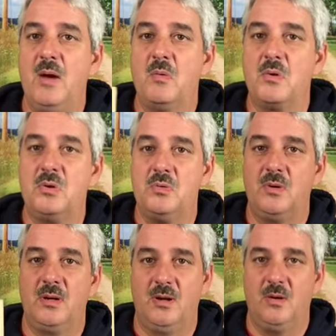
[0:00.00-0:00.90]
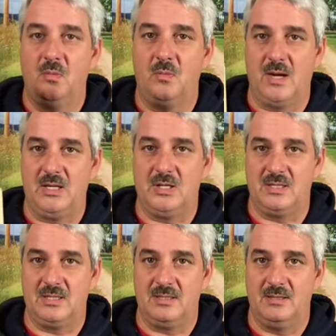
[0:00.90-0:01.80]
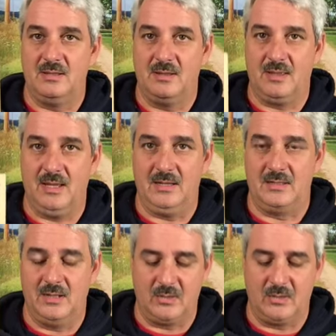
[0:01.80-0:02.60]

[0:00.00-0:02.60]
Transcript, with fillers: were doing righteous things.